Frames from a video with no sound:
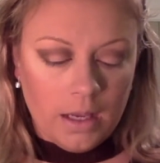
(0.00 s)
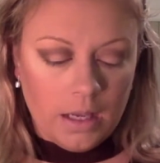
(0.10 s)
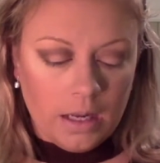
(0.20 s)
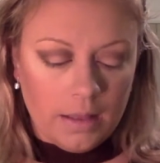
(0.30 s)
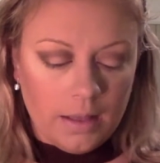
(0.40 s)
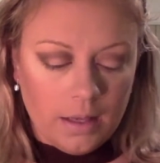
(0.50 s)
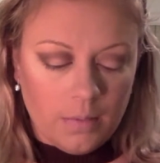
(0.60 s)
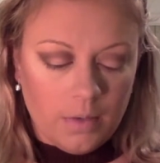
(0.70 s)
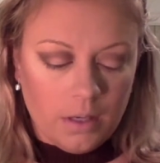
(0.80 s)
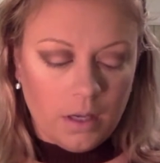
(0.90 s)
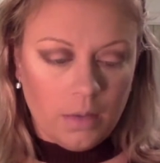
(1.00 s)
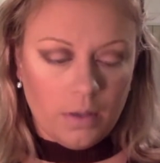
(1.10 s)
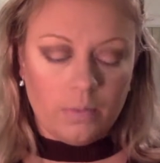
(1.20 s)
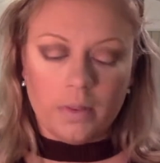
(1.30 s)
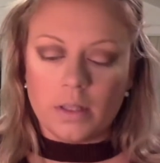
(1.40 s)
And I think I'm going to go
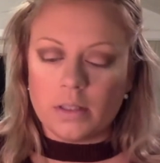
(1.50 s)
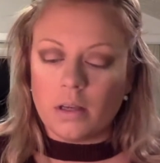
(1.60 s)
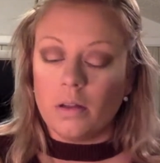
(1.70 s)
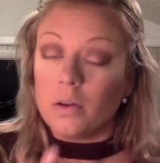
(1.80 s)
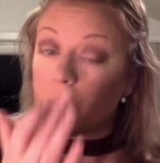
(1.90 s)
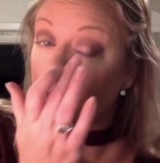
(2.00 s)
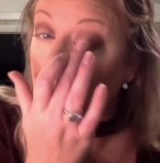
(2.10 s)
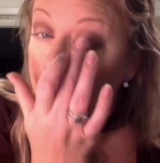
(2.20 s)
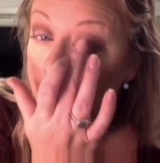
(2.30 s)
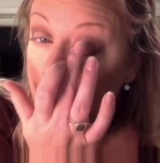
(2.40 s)
in with this Color Pop.